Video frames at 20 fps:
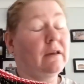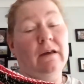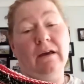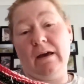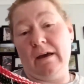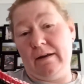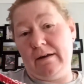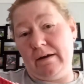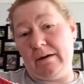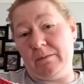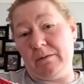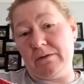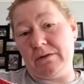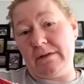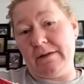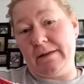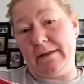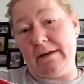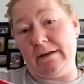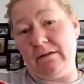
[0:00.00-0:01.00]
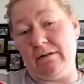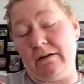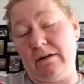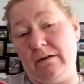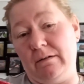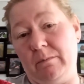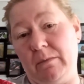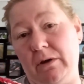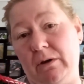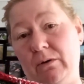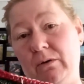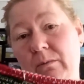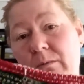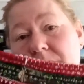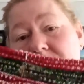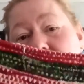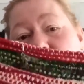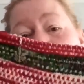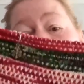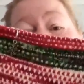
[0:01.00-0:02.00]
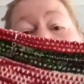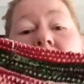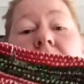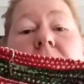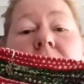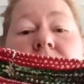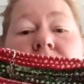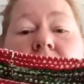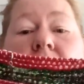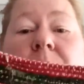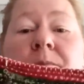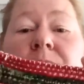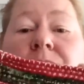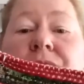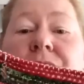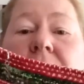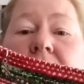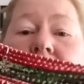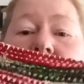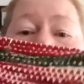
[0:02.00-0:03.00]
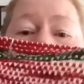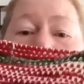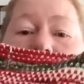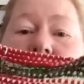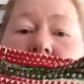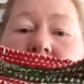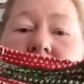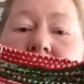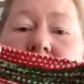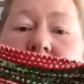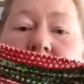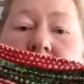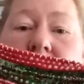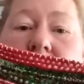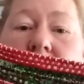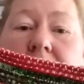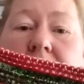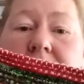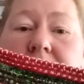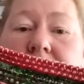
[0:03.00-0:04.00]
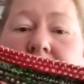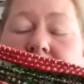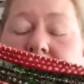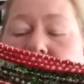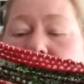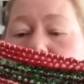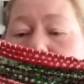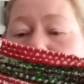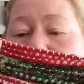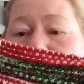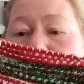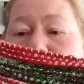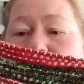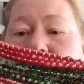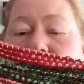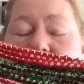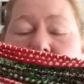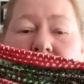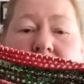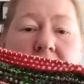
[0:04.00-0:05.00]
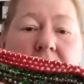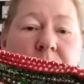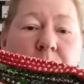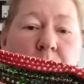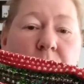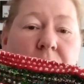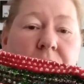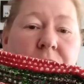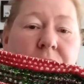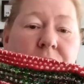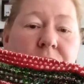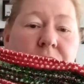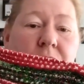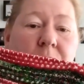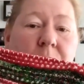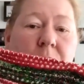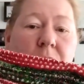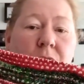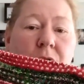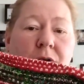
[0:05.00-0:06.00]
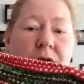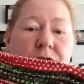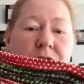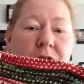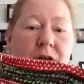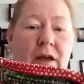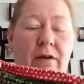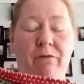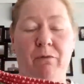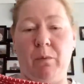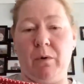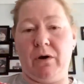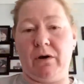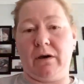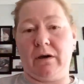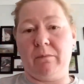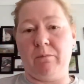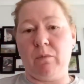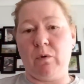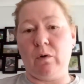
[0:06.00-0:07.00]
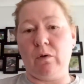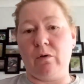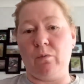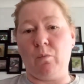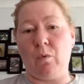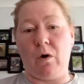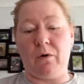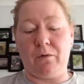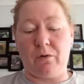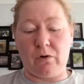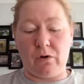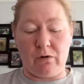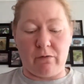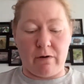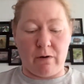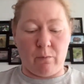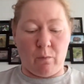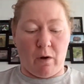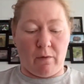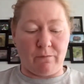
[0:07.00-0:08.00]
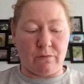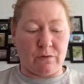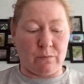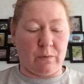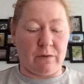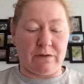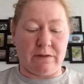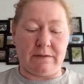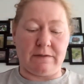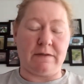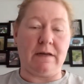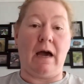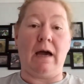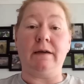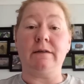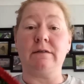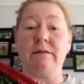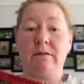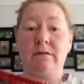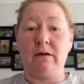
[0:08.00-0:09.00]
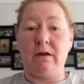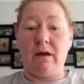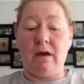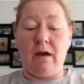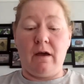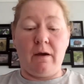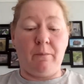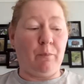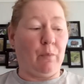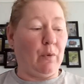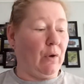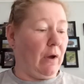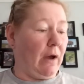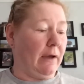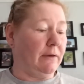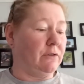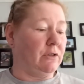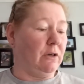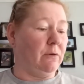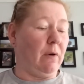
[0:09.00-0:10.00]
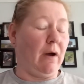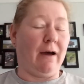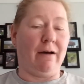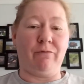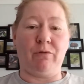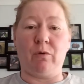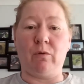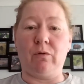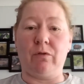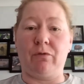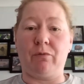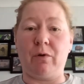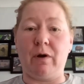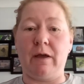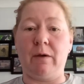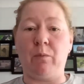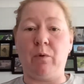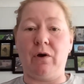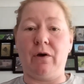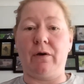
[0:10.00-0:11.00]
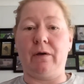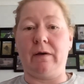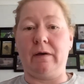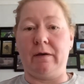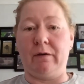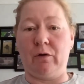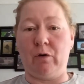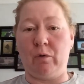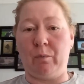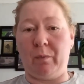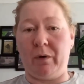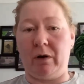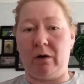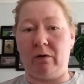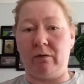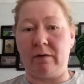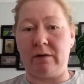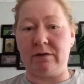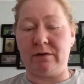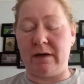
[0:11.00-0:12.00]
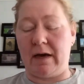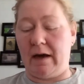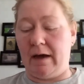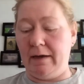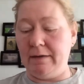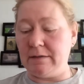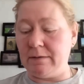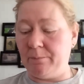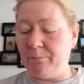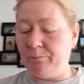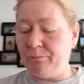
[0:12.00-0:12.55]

And now we'll sit there looking at me gormlessly. So this is what it is. It's a slip stitch design worked in 2 colours. You never work in more than 1 colour at once, which is nice. But I do have all 3 working up along the side.